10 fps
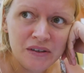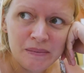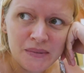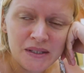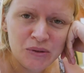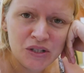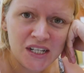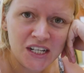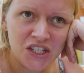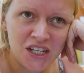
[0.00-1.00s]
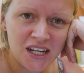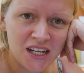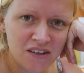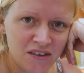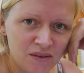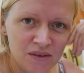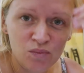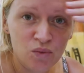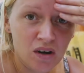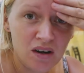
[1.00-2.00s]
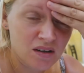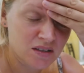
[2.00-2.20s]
from the bus station here, and why,